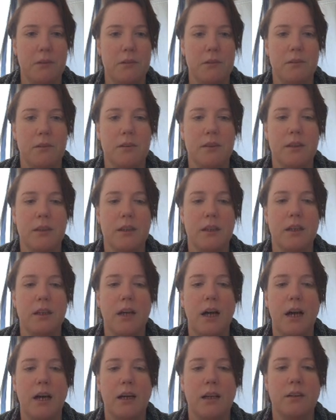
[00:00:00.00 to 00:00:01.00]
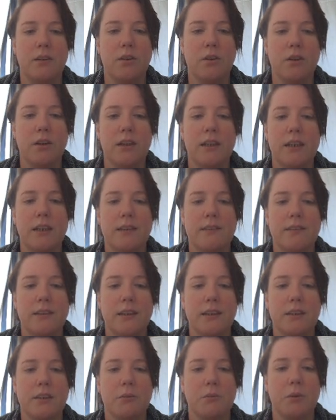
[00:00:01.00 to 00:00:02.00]
Okay, and the
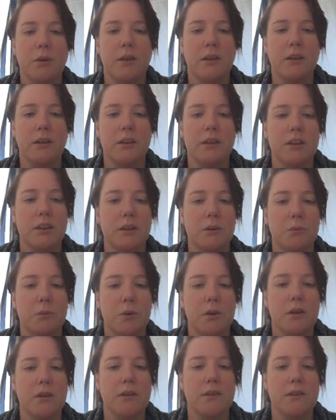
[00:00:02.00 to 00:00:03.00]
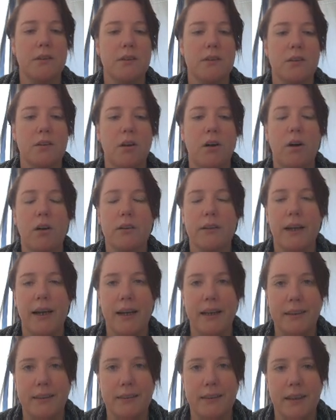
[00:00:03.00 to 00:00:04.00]
organization where she works is called
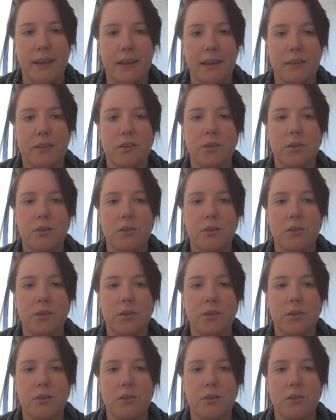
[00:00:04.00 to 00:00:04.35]
High Tech.